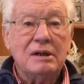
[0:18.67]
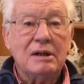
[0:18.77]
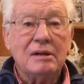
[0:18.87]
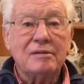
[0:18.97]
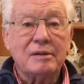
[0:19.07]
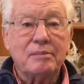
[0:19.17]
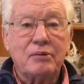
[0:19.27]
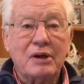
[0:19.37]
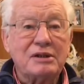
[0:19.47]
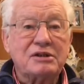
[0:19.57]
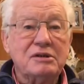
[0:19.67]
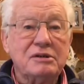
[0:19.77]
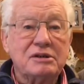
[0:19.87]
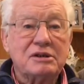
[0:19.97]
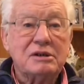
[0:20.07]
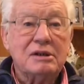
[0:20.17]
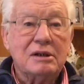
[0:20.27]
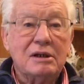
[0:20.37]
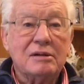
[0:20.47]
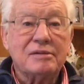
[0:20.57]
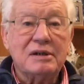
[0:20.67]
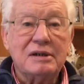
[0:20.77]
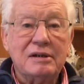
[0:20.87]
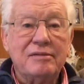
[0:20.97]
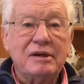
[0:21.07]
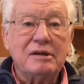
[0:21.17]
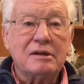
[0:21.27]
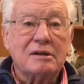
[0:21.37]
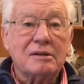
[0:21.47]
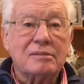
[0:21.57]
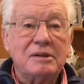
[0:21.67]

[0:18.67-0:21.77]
of the presence of the living God.